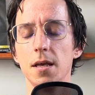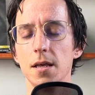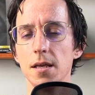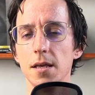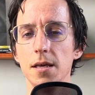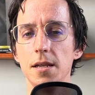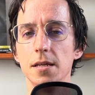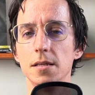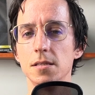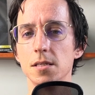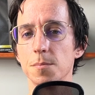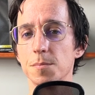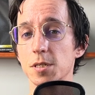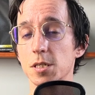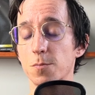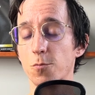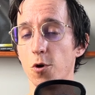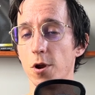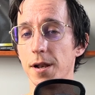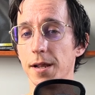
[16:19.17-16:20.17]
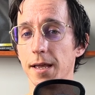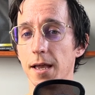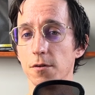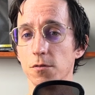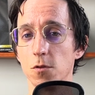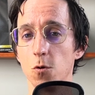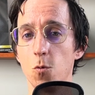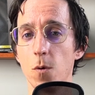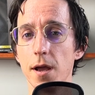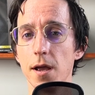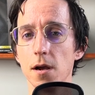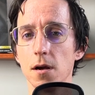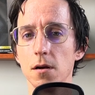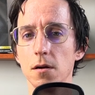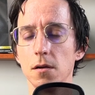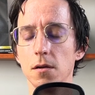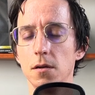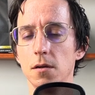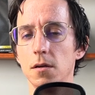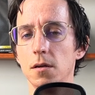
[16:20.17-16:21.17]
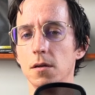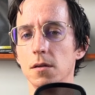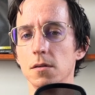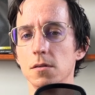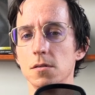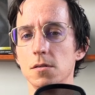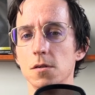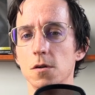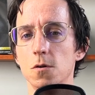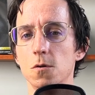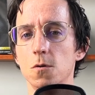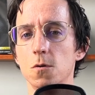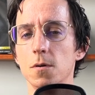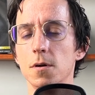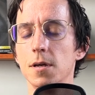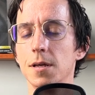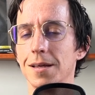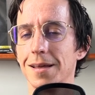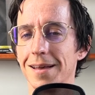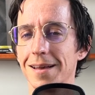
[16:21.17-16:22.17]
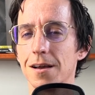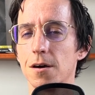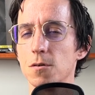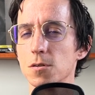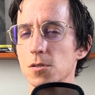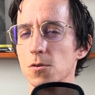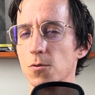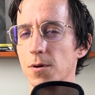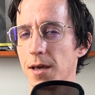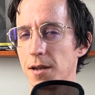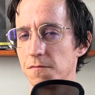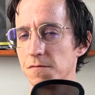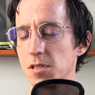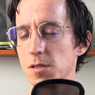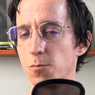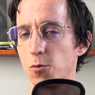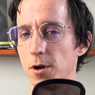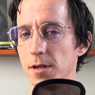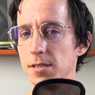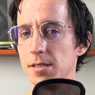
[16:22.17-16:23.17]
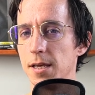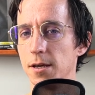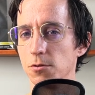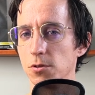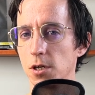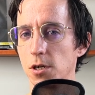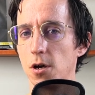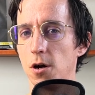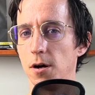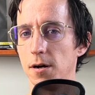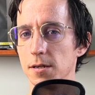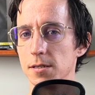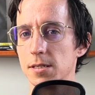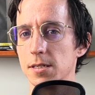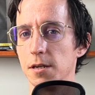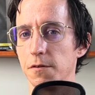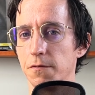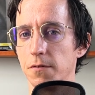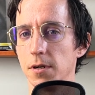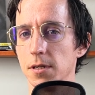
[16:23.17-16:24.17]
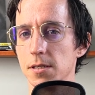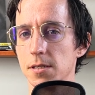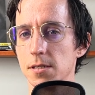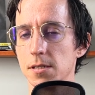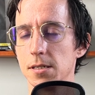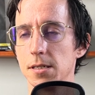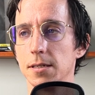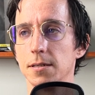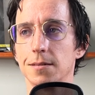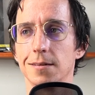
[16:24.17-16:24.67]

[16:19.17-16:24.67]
It ends up spreading out the wear, so it also kind of spreads out the cost difference.